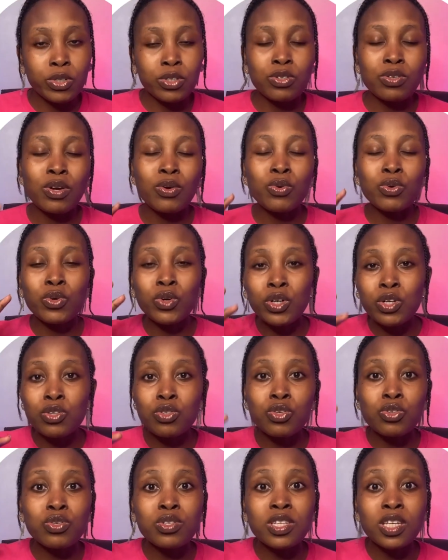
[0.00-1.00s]
So you're going to
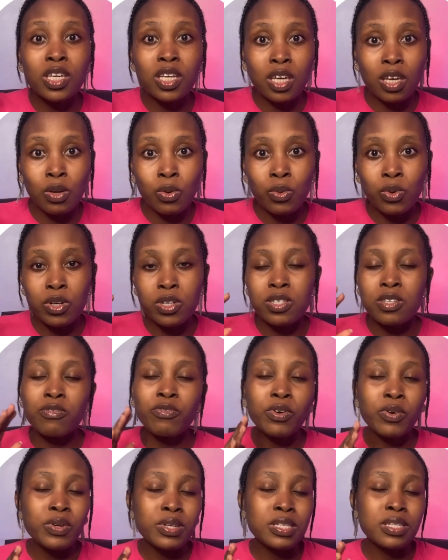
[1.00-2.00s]
use the keywords.
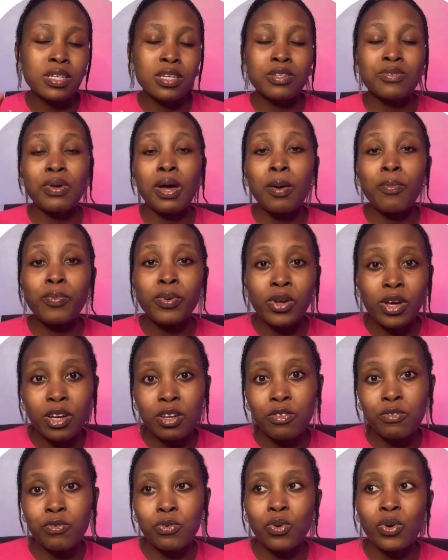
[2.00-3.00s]
For instance, you're
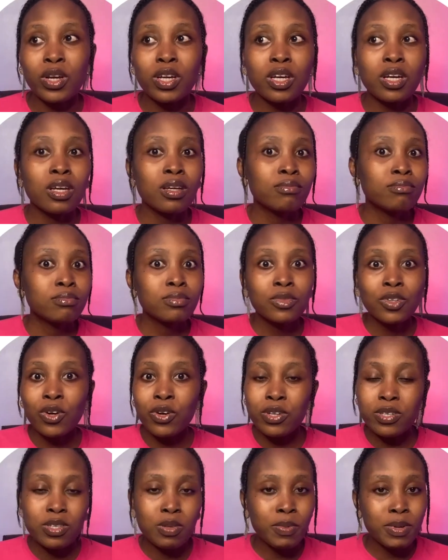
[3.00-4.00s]
applying for a
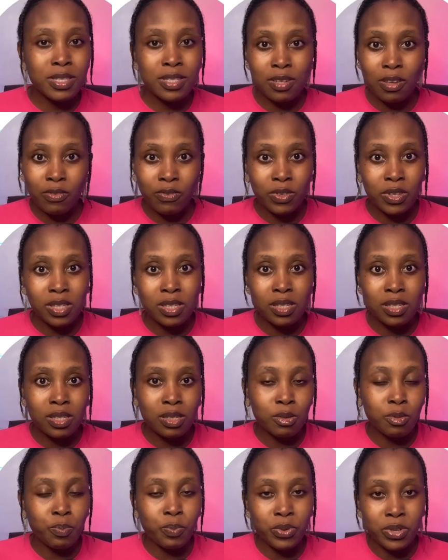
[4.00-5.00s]
customer
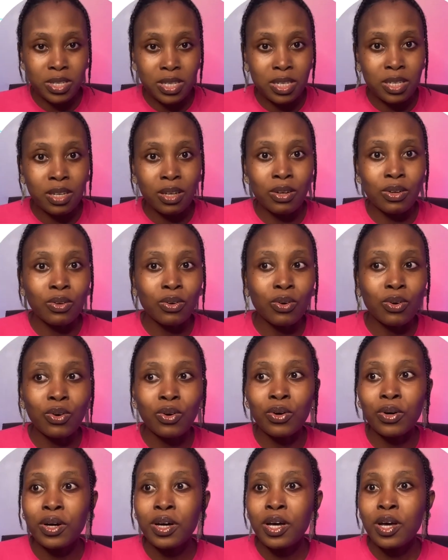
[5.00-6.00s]
service personnel
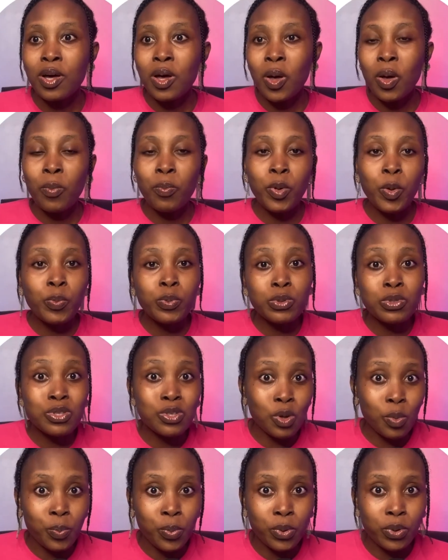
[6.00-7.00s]
or people
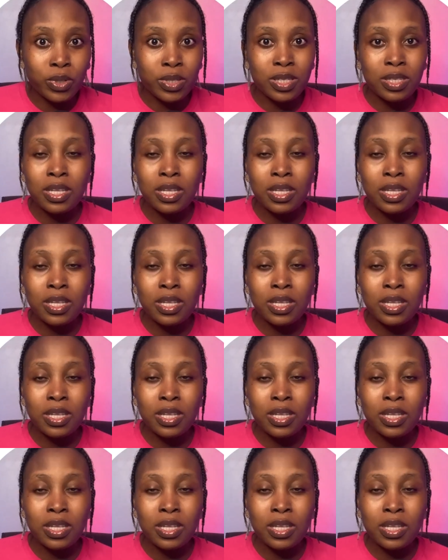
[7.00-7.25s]
support.